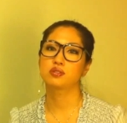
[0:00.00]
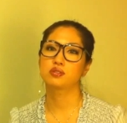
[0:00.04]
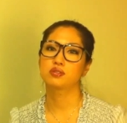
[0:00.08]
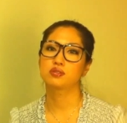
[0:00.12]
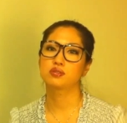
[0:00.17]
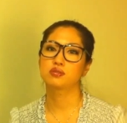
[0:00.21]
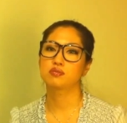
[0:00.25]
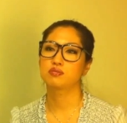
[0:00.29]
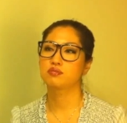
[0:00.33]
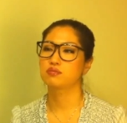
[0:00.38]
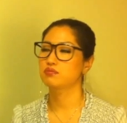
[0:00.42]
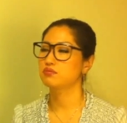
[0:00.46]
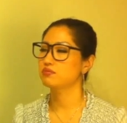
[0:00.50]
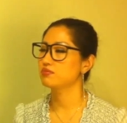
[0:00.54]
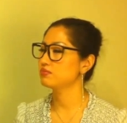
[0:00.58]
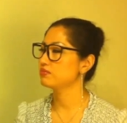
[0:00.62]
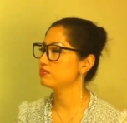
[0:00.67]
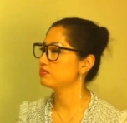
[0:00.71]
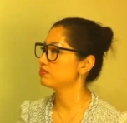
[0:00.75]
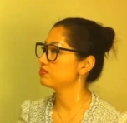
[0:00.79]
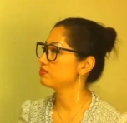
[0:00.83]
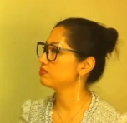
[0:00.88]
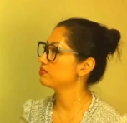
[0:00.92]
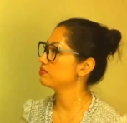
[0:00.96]

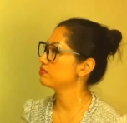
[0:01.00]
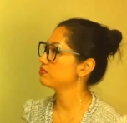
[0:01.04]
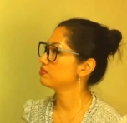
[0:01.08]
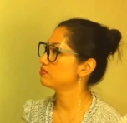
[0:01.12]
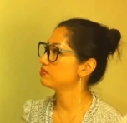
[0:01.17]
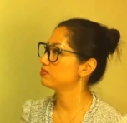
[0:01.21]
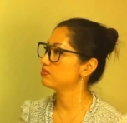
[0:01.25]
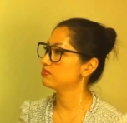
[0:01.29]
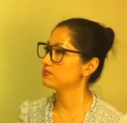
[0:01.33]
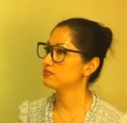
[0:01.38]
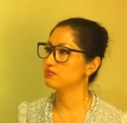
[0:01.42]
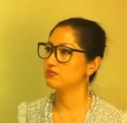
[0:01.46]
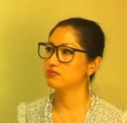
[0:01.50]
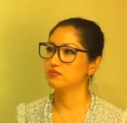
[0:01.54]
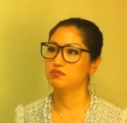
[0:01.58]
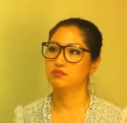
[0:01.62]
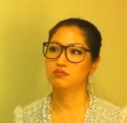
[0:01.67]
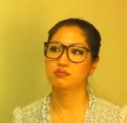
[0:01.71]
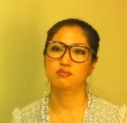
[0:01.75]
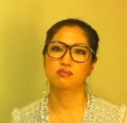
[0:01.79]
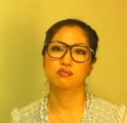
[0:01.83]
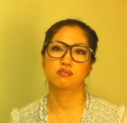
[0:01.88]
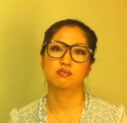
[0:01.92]
Nobody speaks.